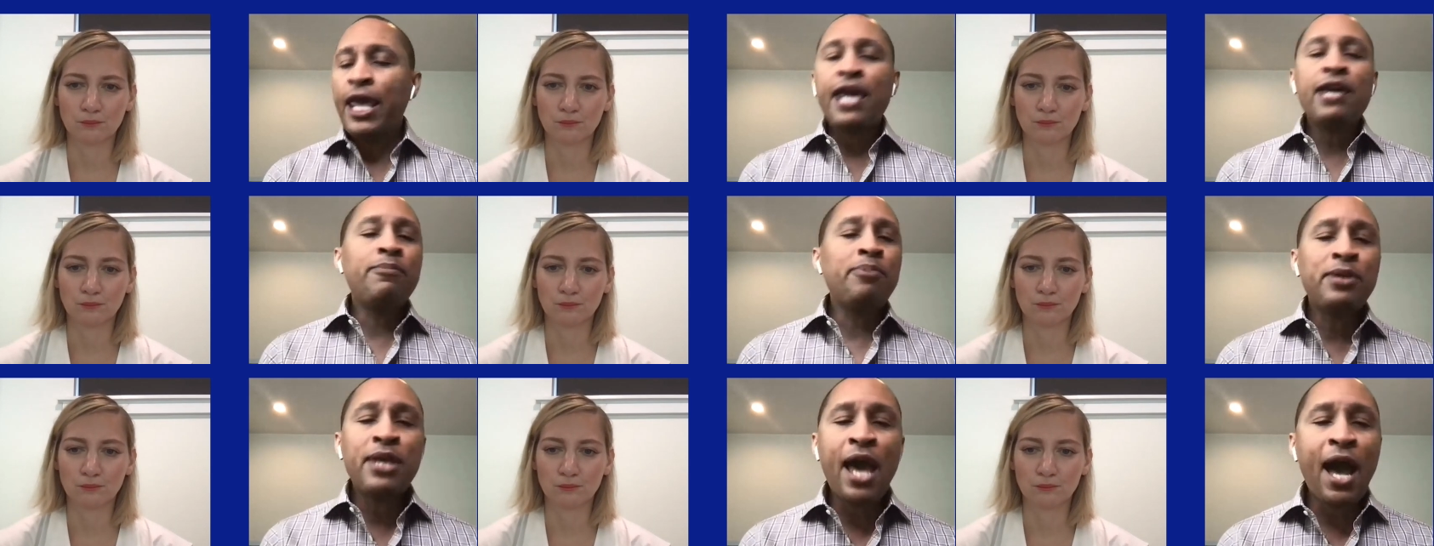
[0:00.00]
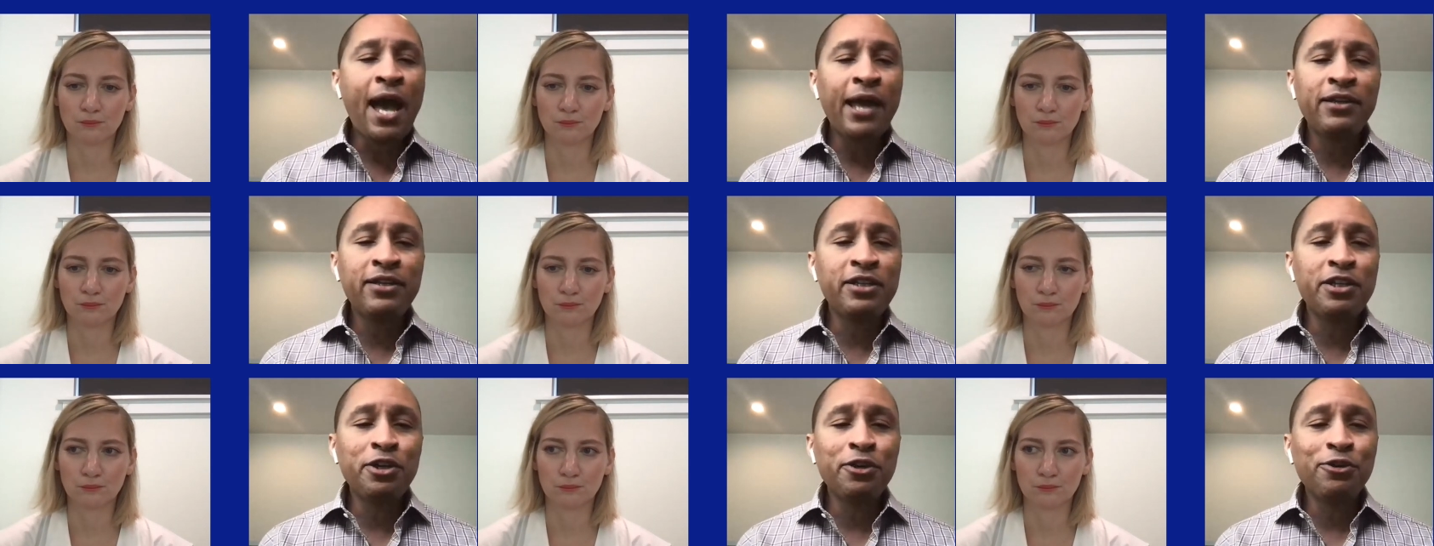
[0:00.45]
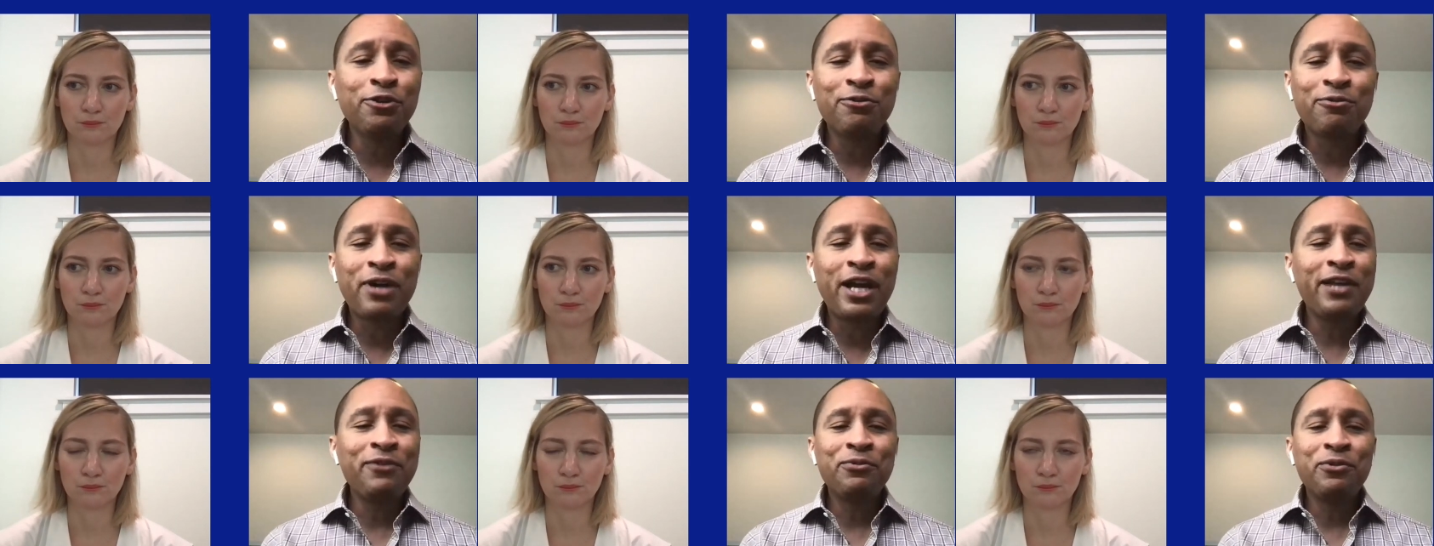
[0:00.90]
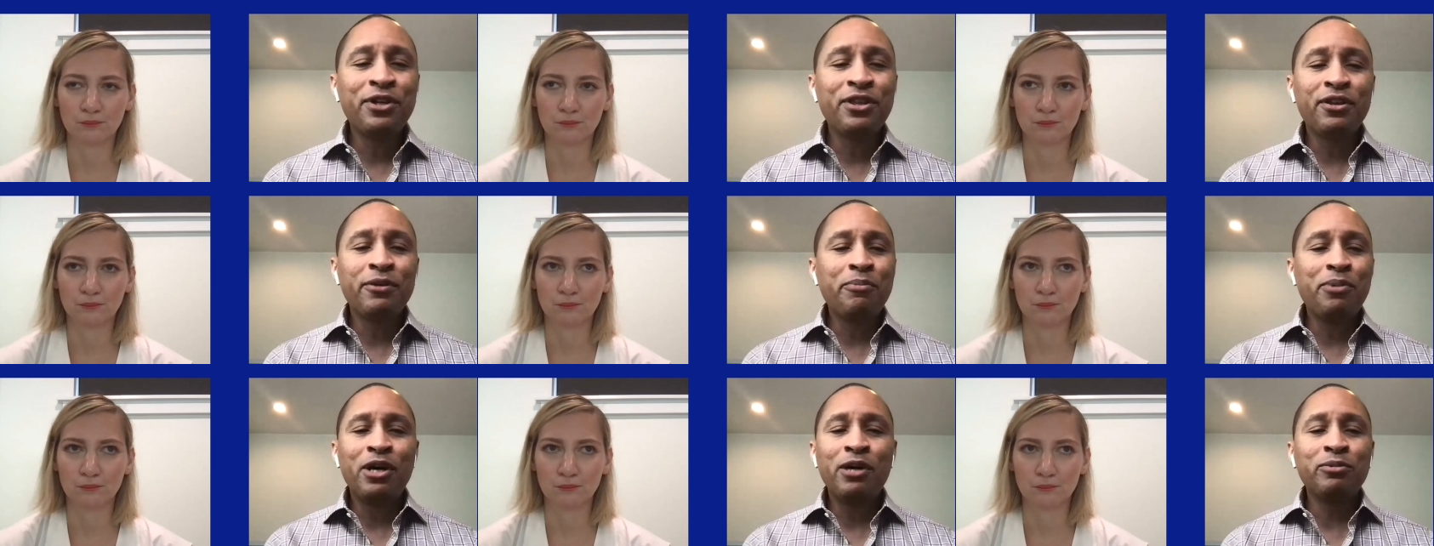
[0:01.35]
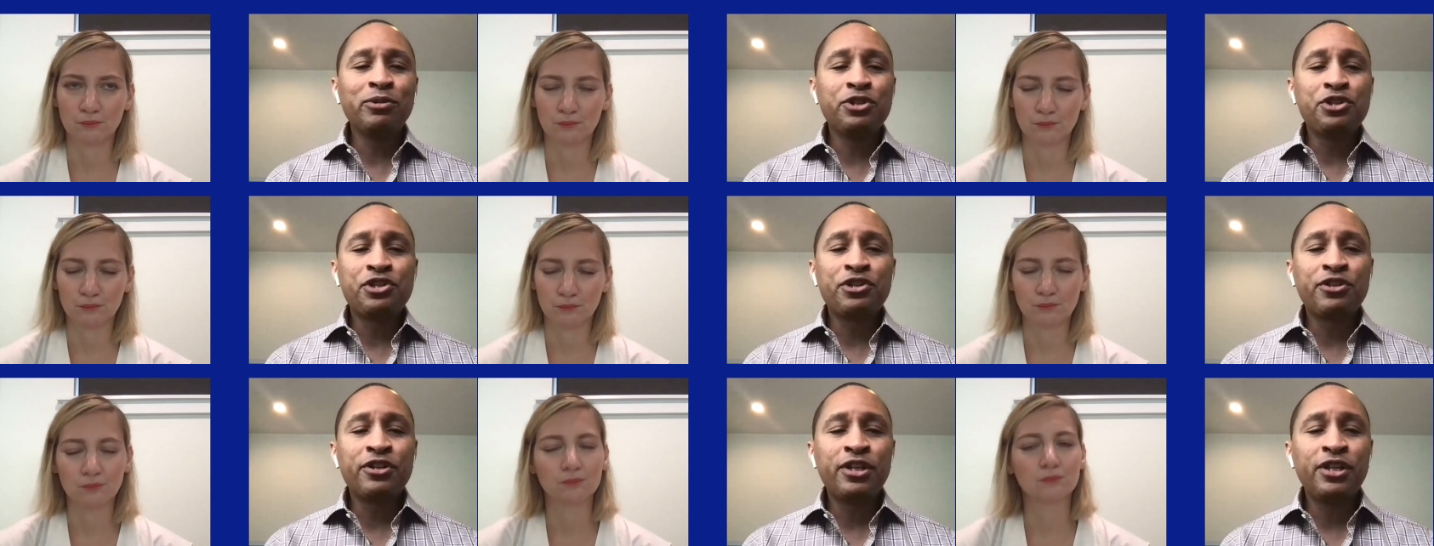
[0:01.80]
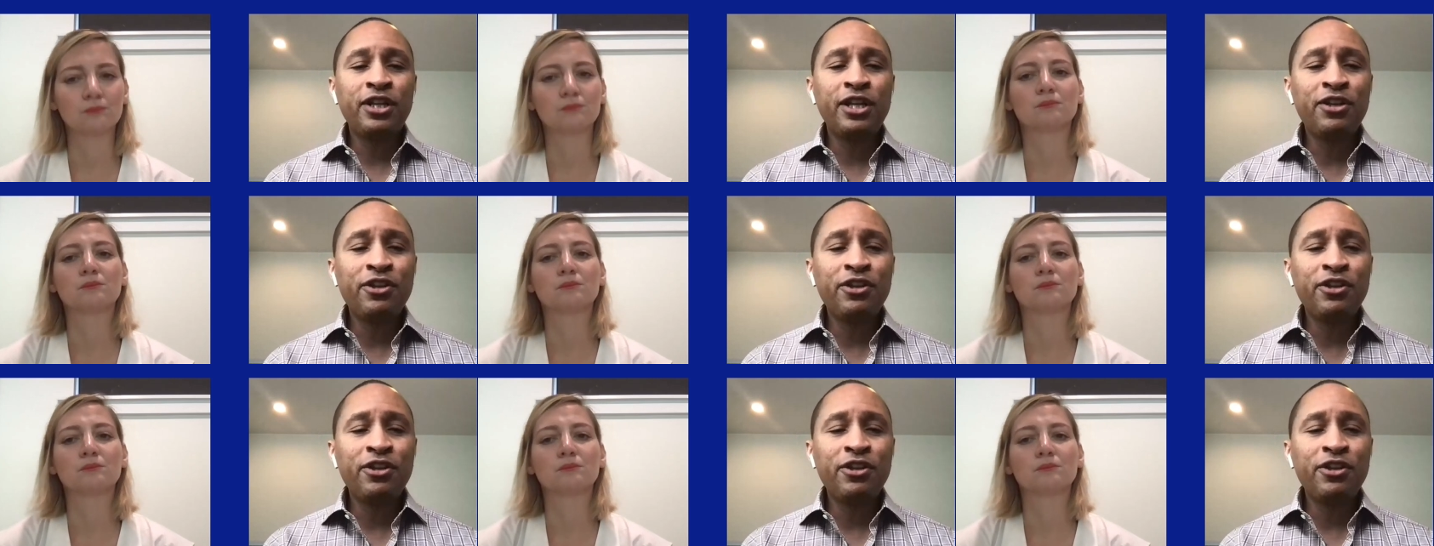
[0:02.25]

Speaker 1: API deal, right, with a publisher.